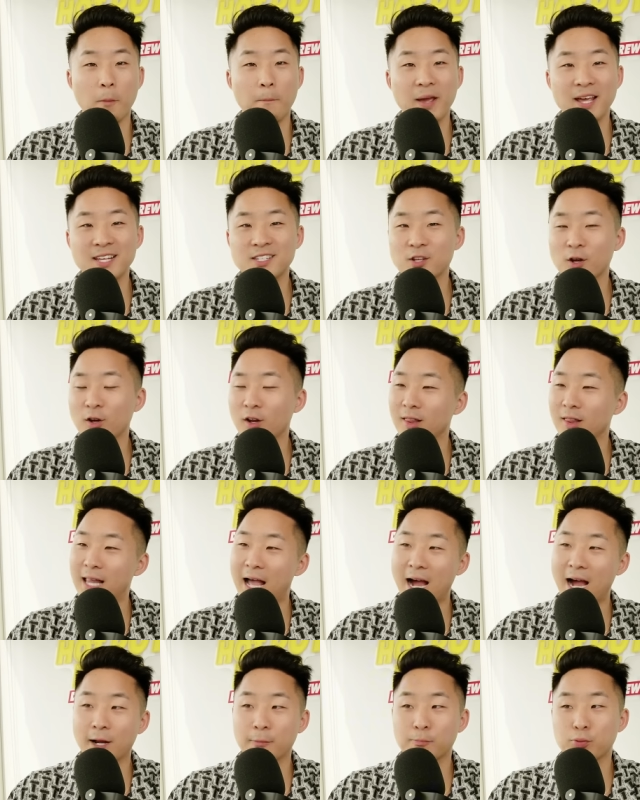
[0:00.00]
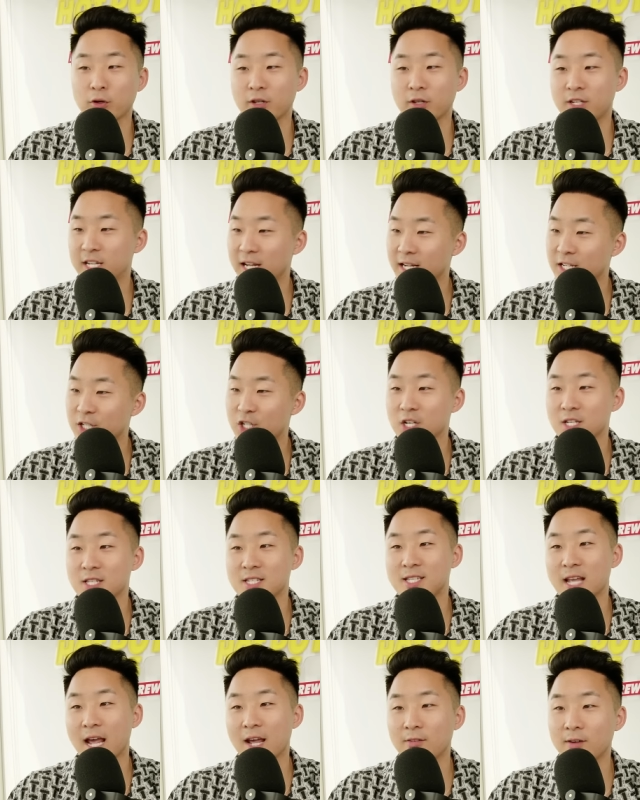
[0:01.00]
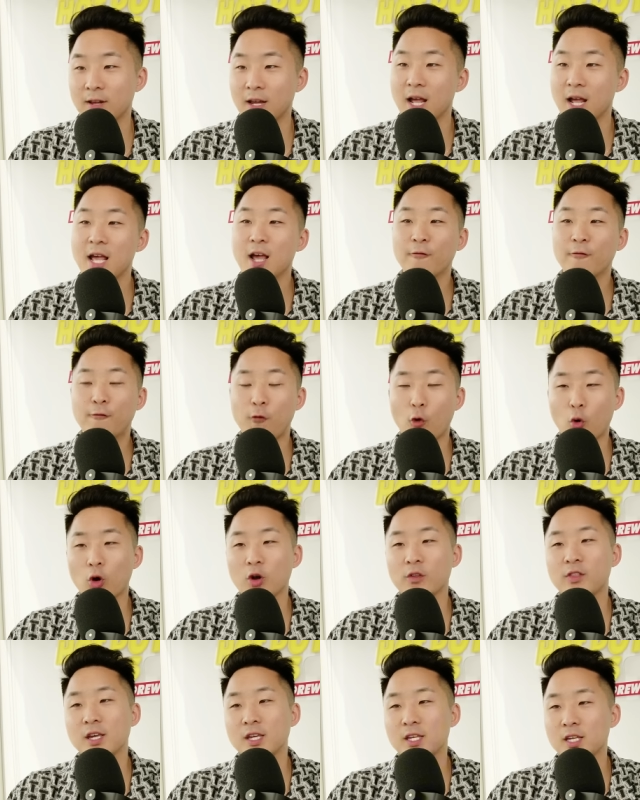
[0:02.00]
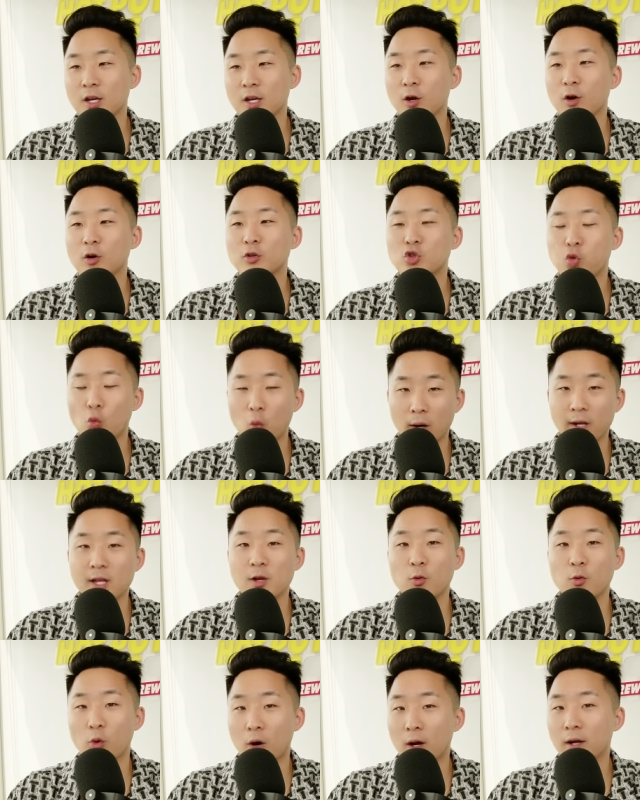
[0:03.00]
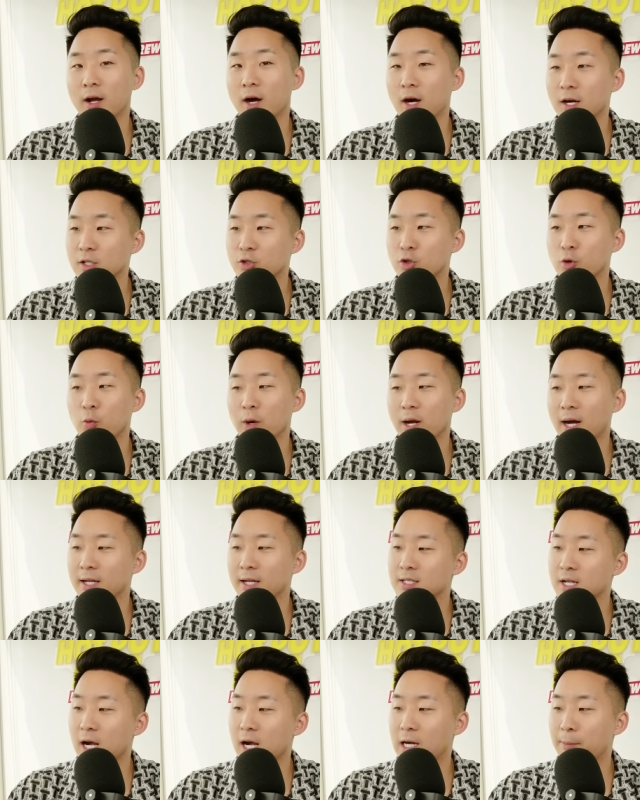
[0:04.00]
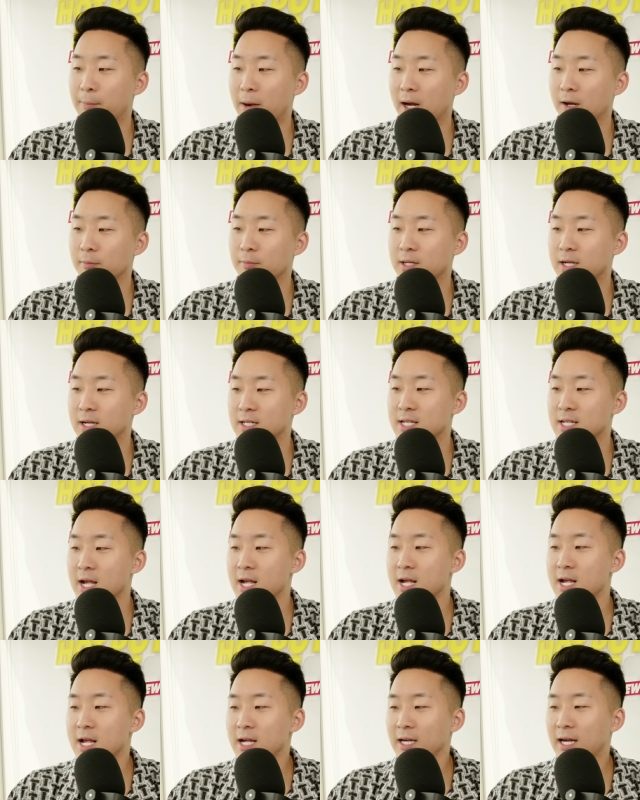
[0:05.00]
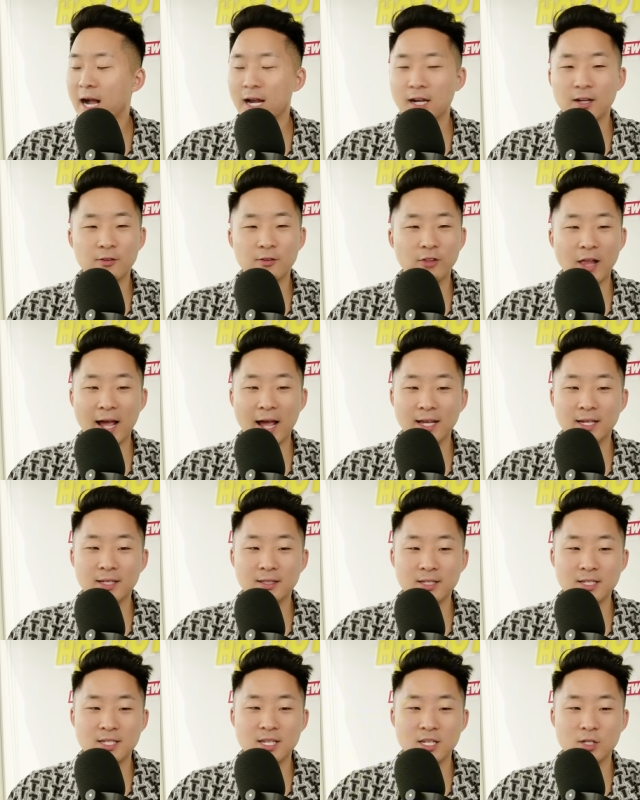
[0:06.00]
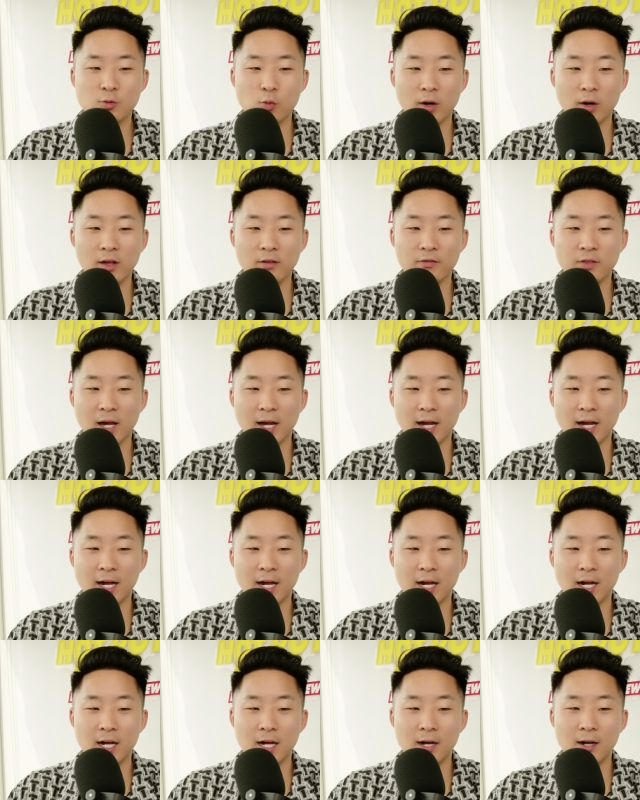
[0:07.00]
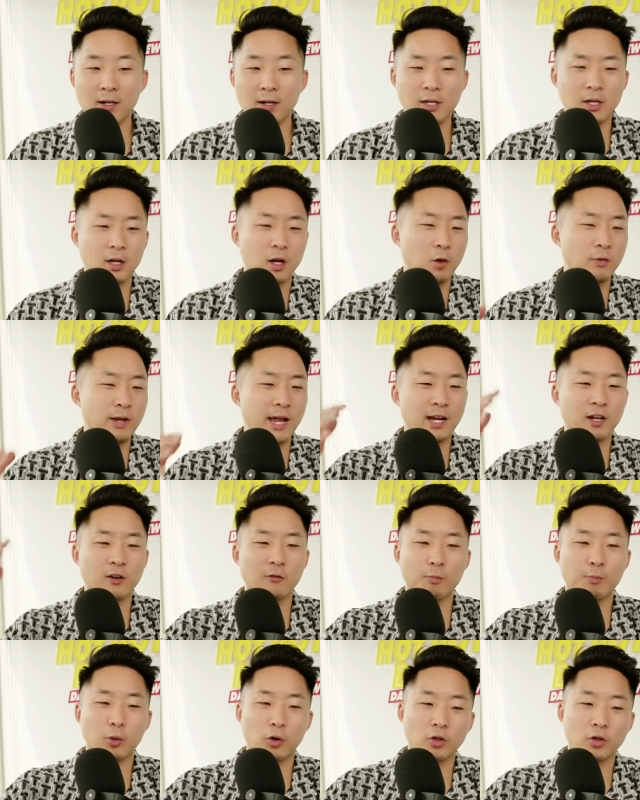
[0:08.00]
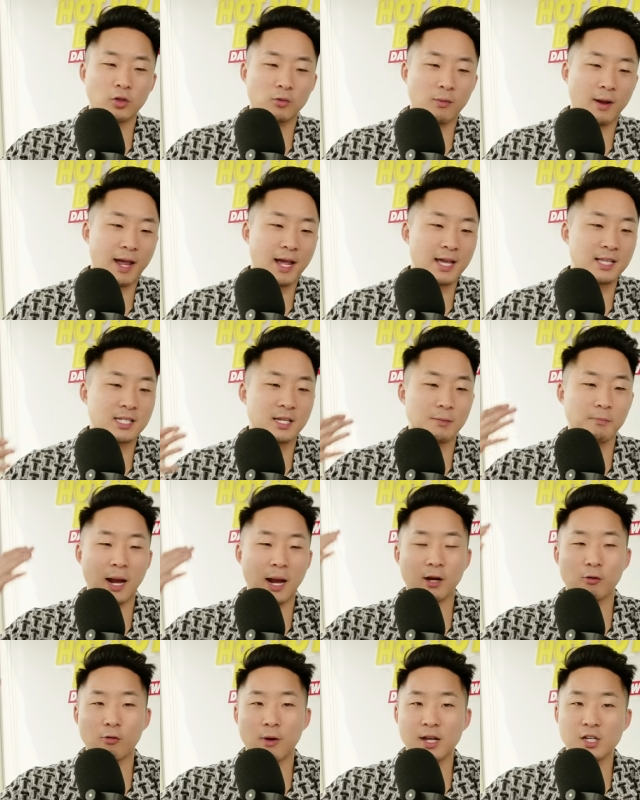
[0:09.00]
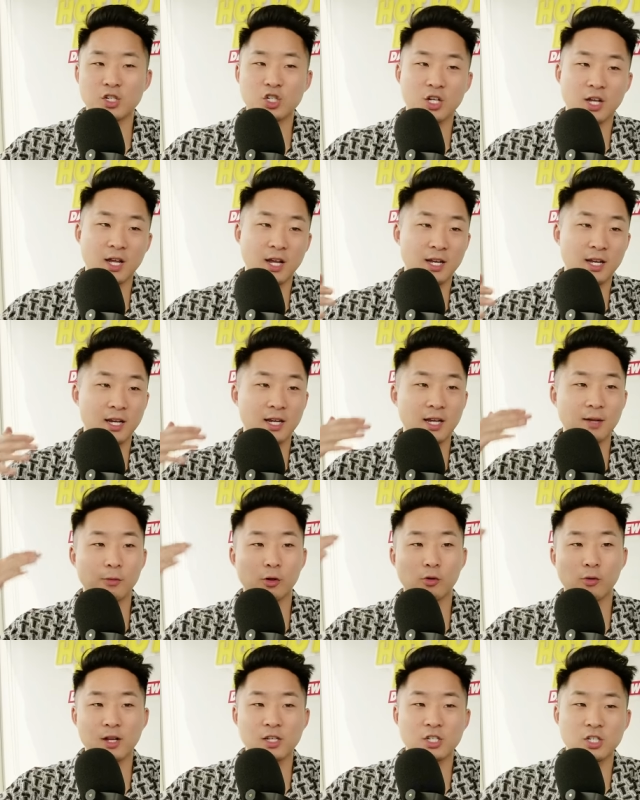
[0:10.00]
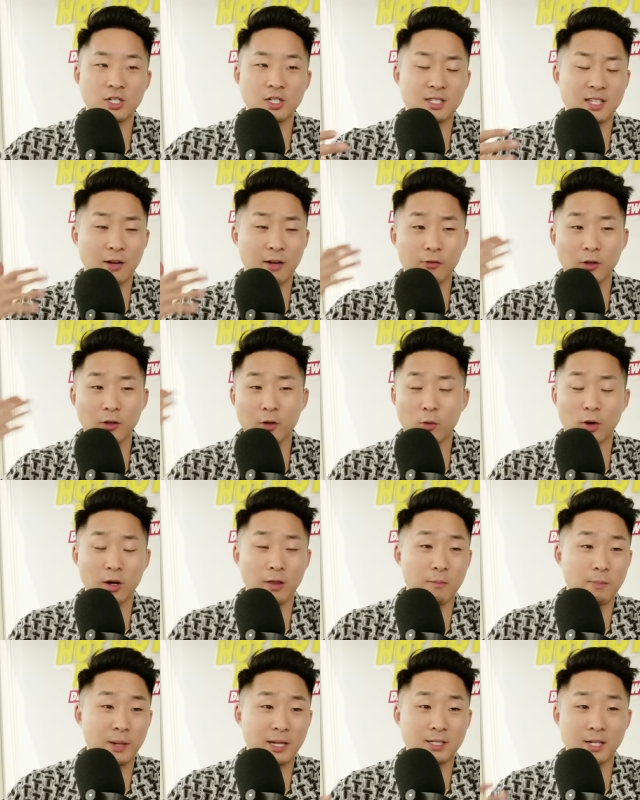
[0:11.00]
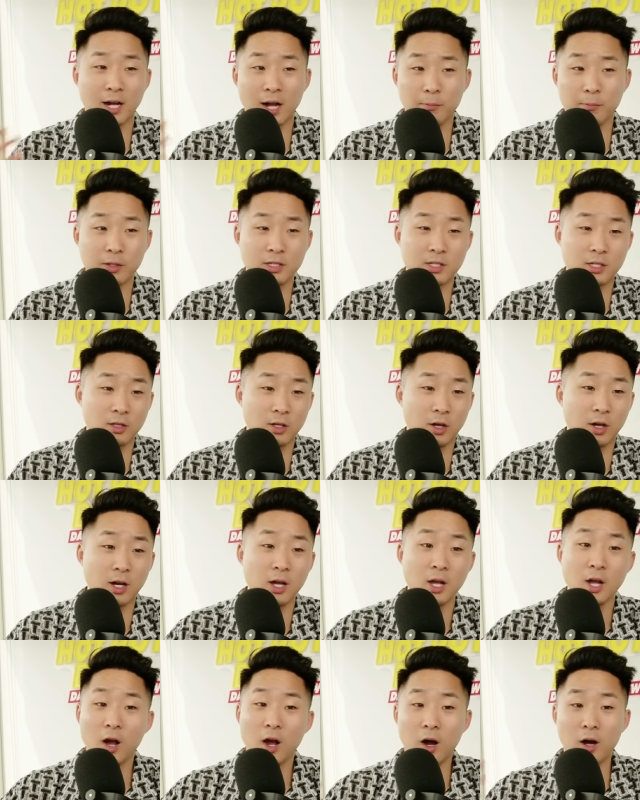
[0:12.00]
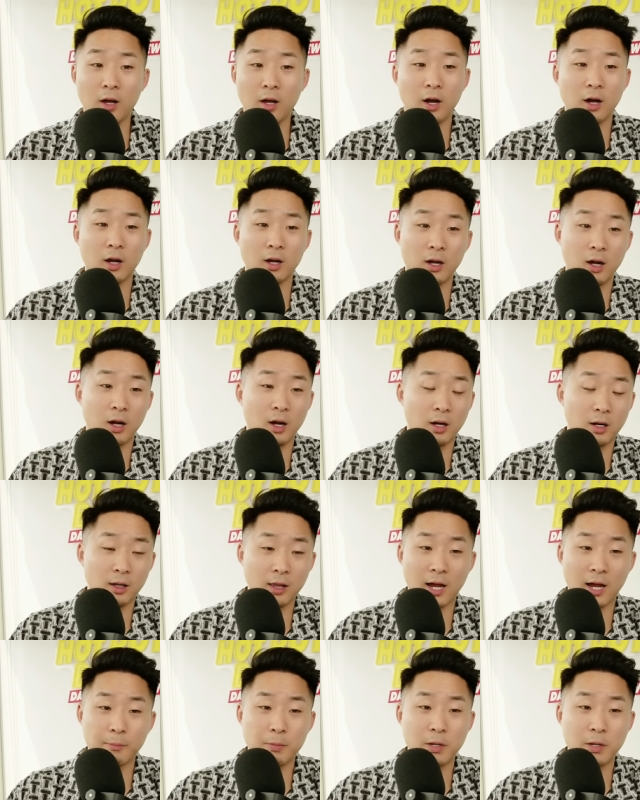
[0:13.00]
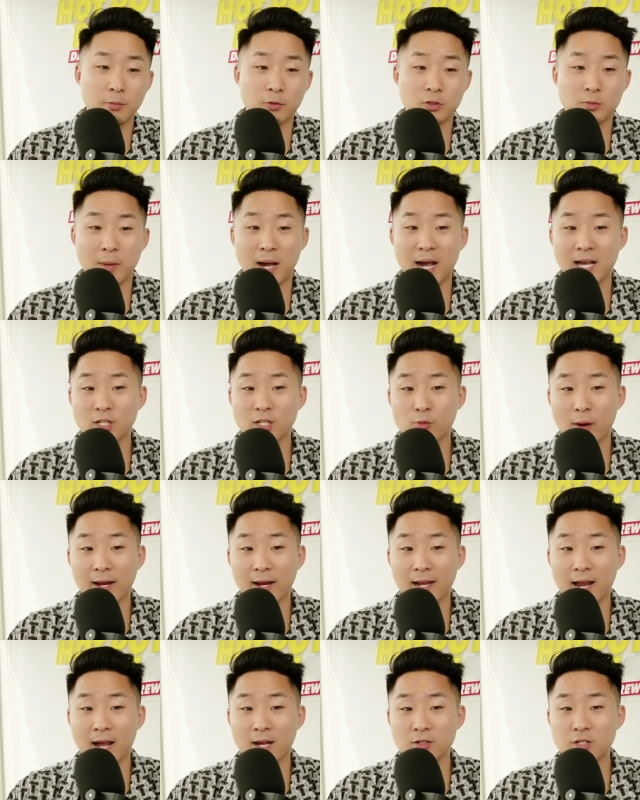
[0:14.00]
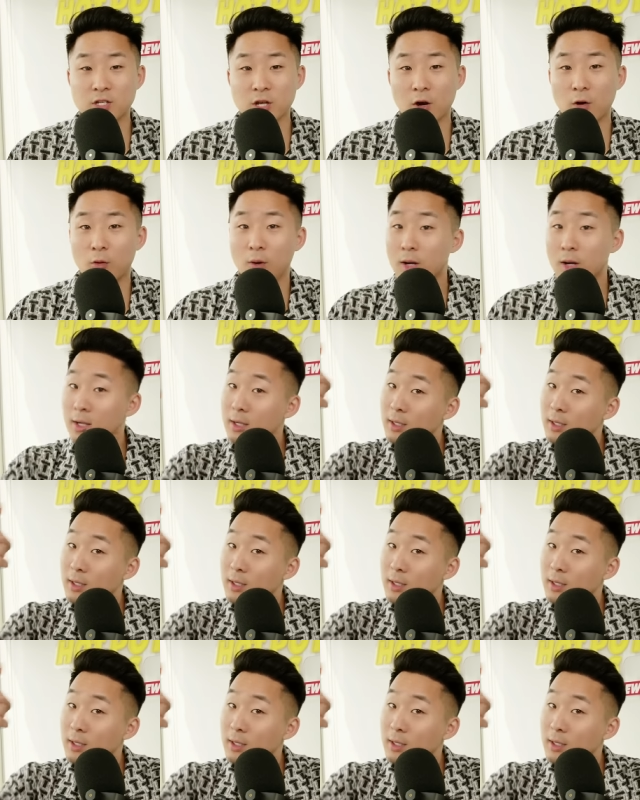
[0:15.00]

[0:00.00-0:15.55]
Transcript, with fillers: based on a lot of predictions, David, for the year 2100. We got to talk about it because kind of like this is one of the you know negative birth rates and migration and immigration is definitely one of the big topics in the on, on, on a lot of people's minds right now. So.